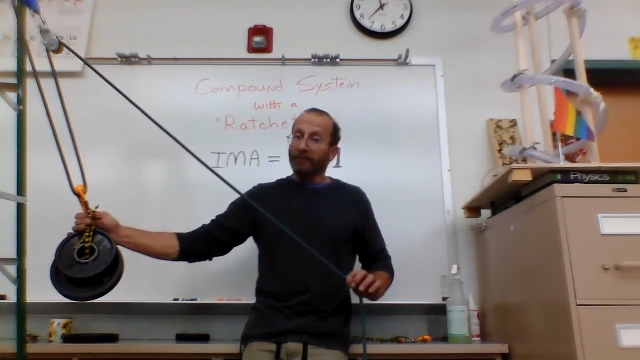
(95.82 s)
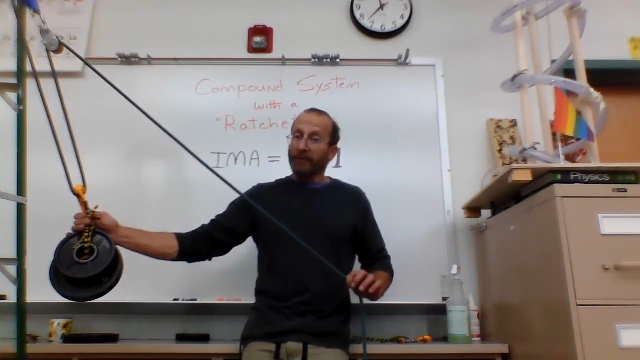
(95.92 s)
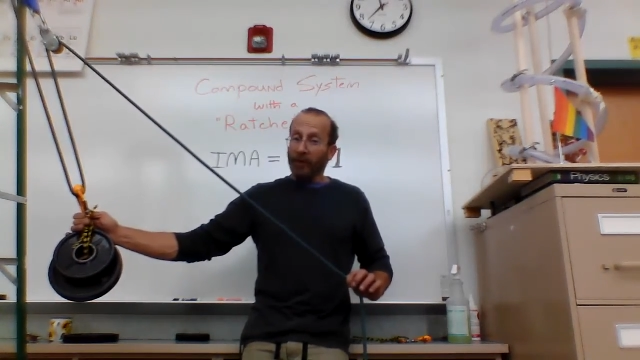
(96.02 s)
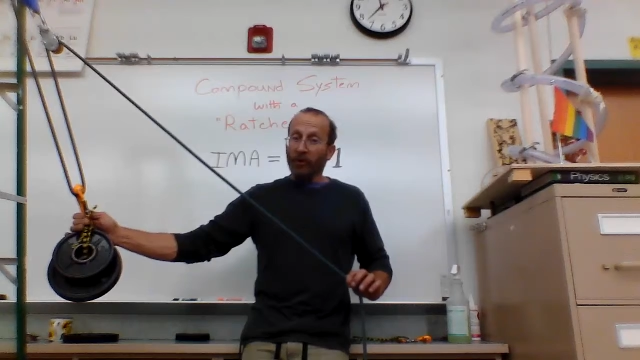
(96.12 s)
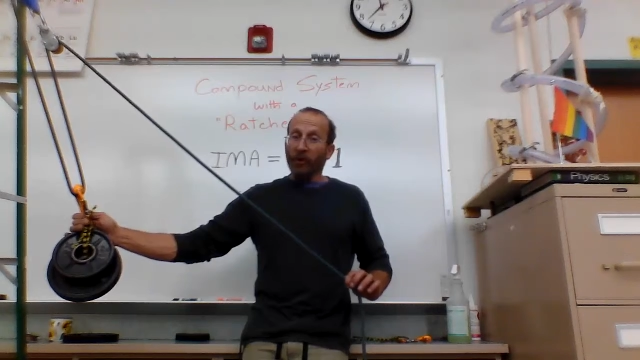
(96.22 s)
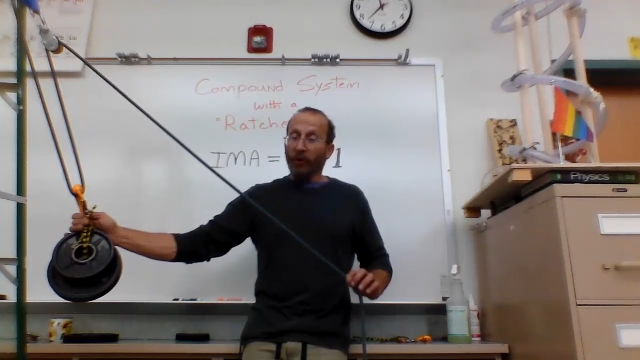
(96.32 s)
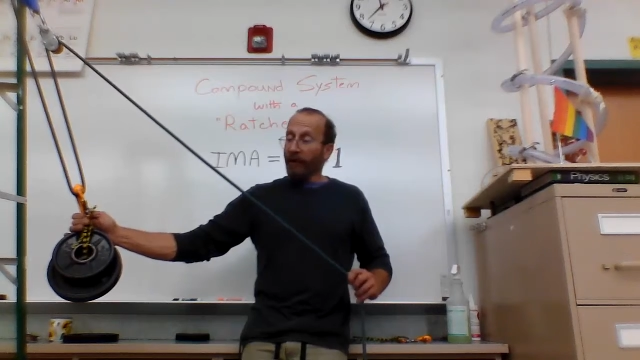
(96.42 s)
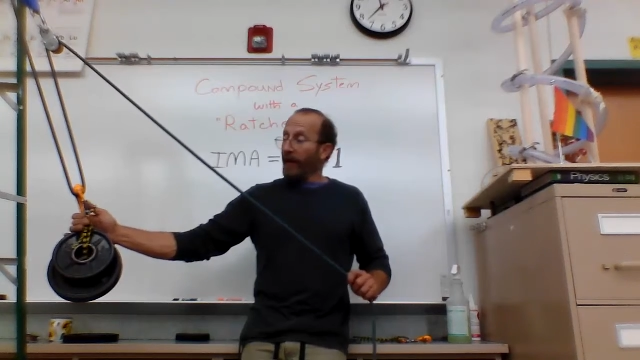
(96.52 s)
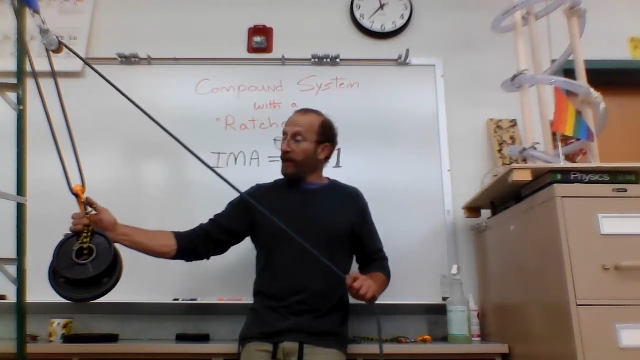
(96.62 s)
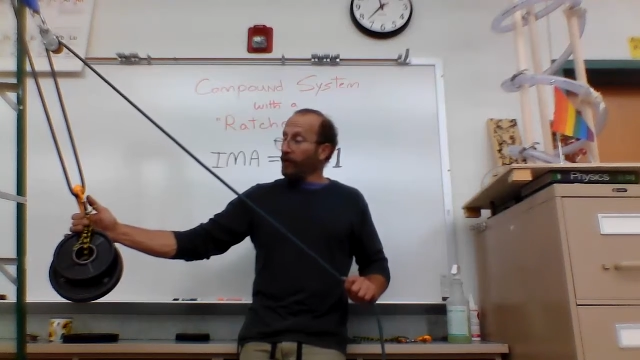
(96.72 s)
you should know
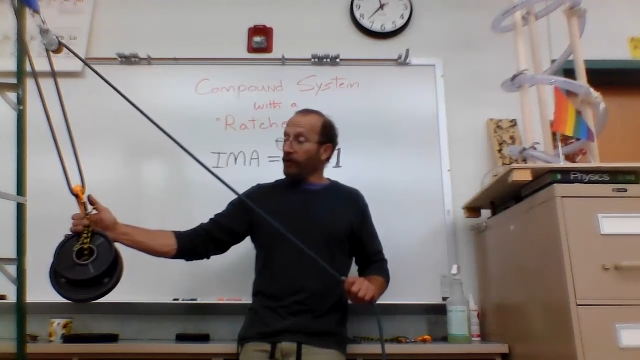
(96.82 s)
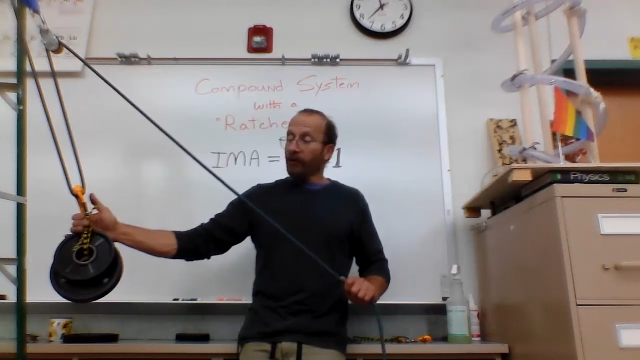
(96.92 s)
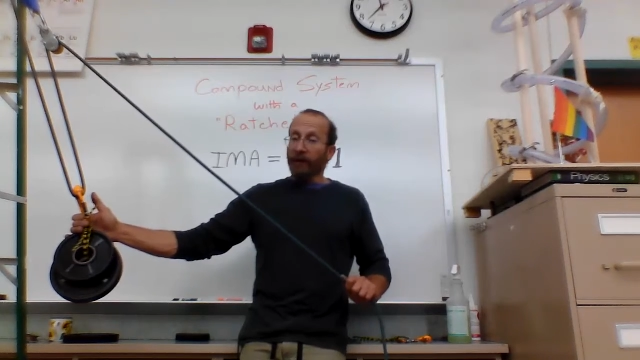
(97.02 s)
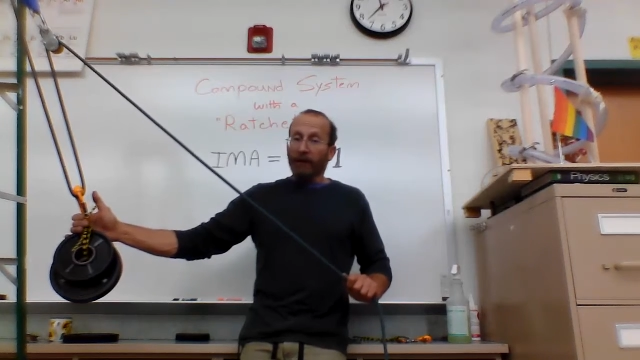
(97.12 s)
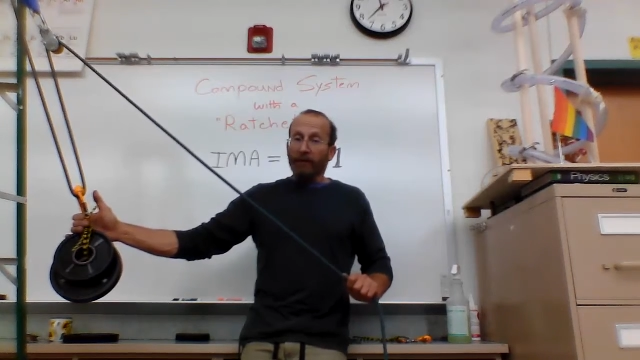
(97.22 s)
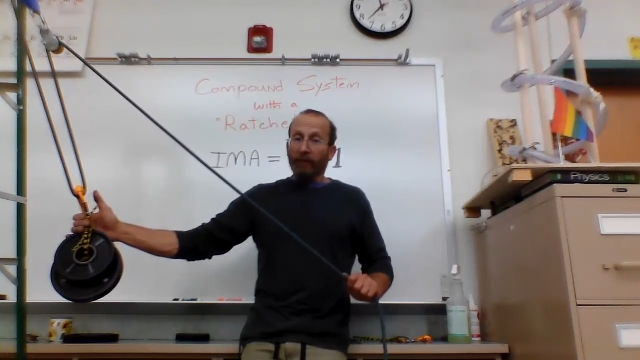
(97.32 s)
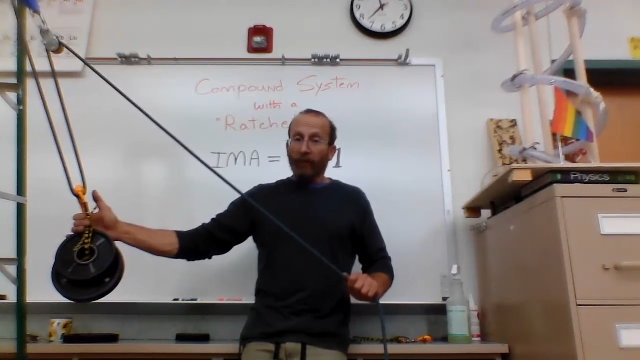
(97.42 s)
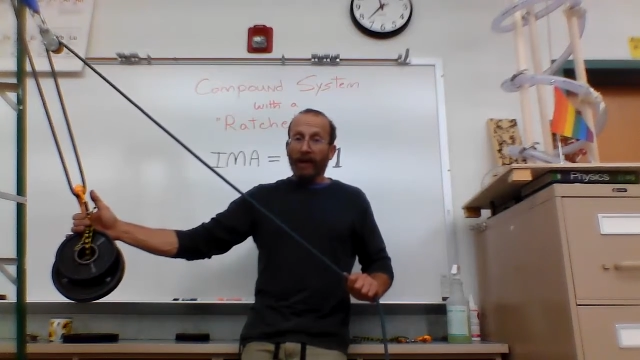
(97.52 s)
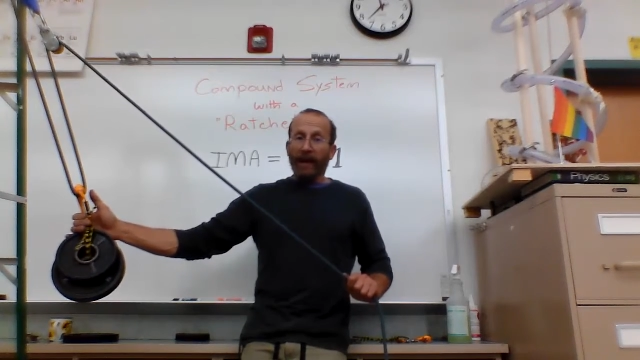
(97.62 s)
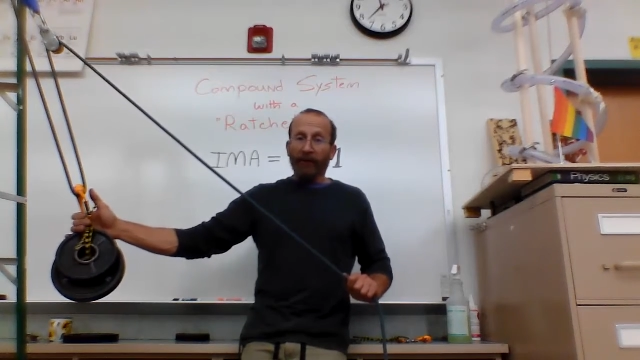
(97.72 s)
the answer.
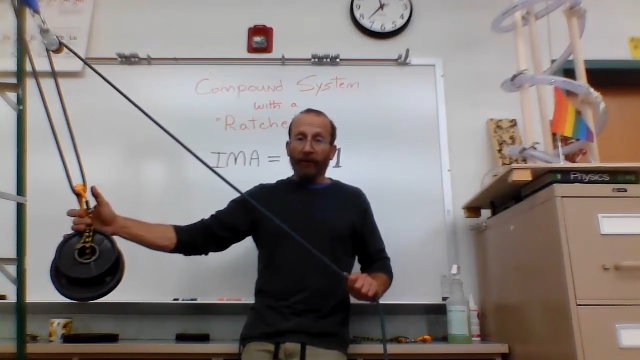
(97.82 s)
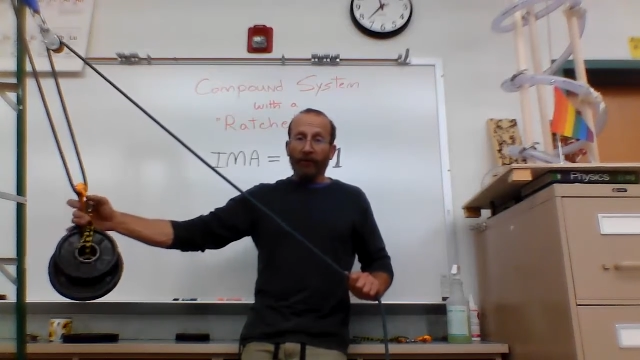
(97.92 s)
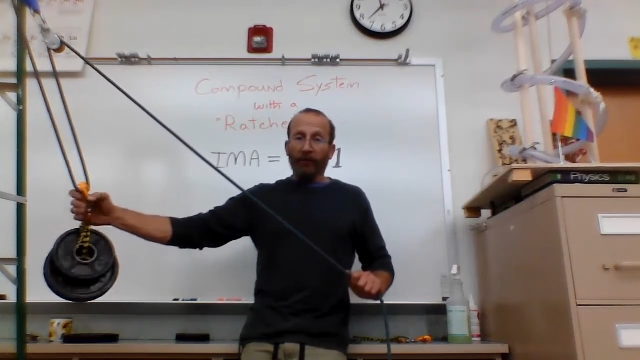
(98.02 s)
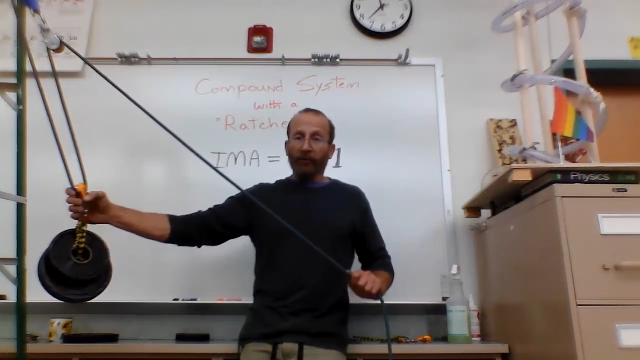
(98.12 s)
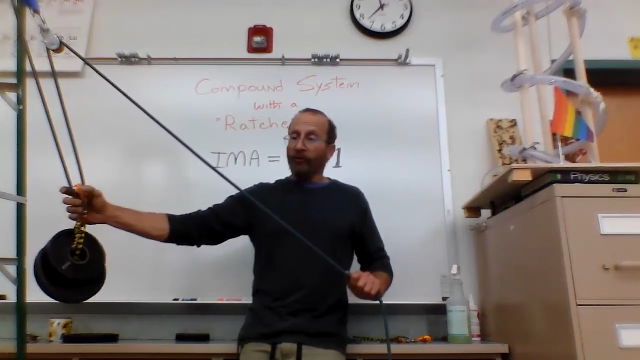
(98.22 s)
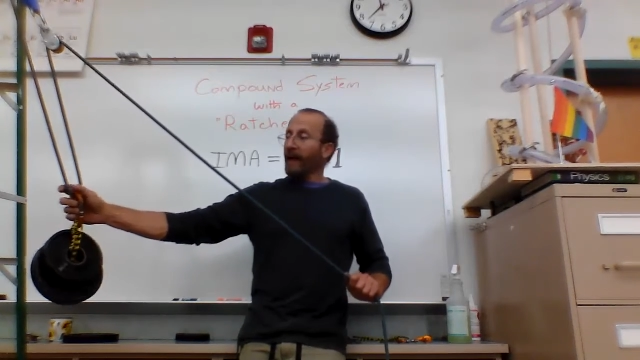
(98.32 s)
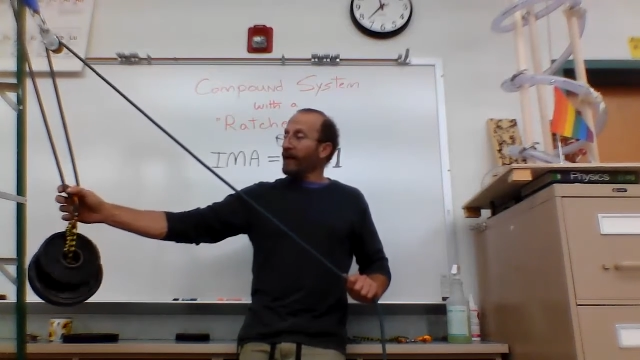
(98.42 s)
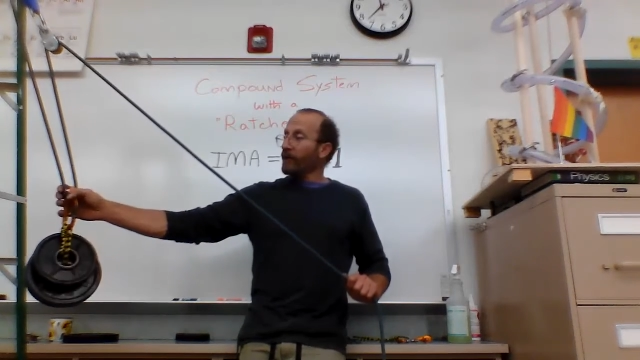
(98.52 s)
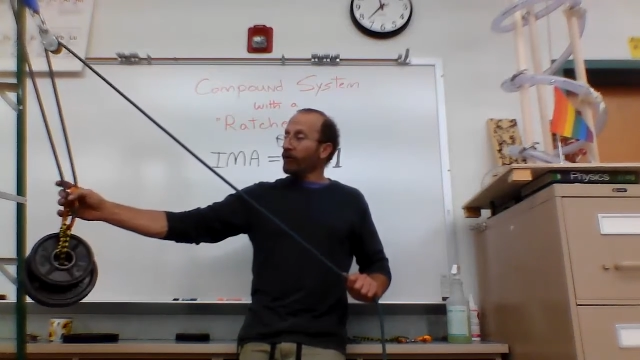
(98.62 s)
We count the strands